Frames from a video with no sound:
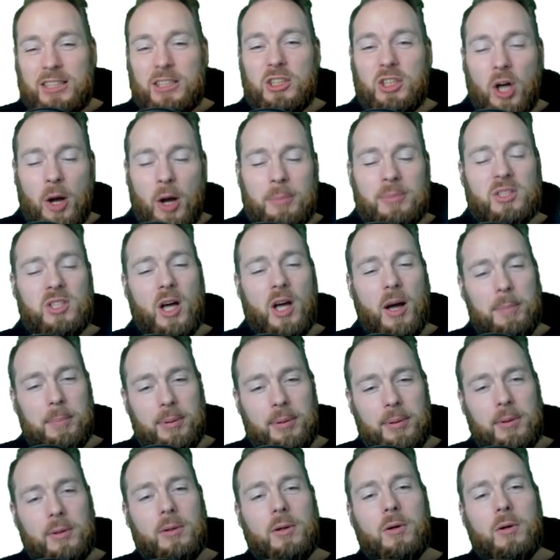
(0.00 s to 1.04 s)
Thumbs up
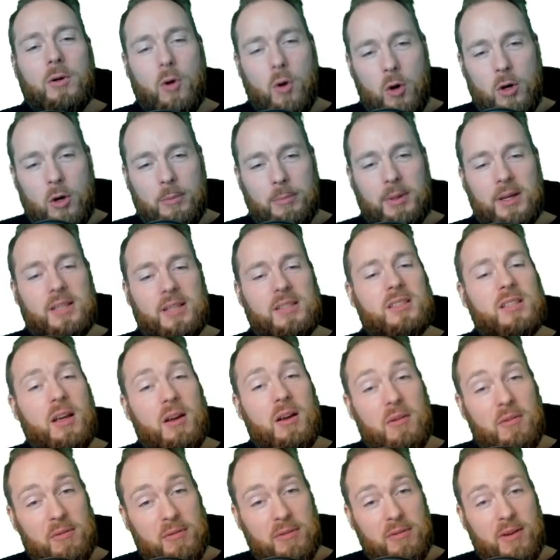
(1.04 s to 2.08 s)
Coinbase.
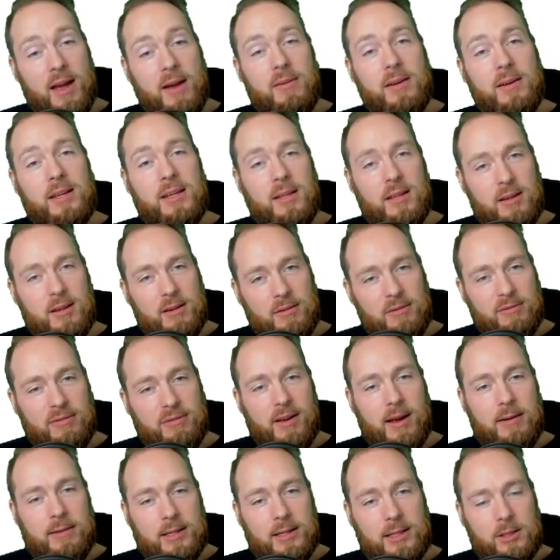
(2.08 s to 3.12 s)
Very,
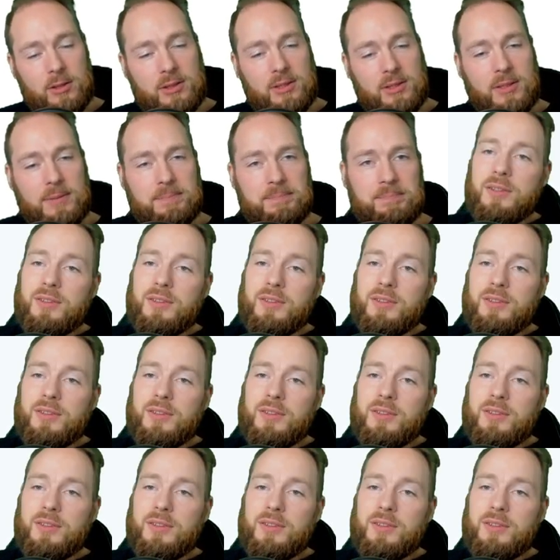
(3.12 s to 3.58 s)
very good.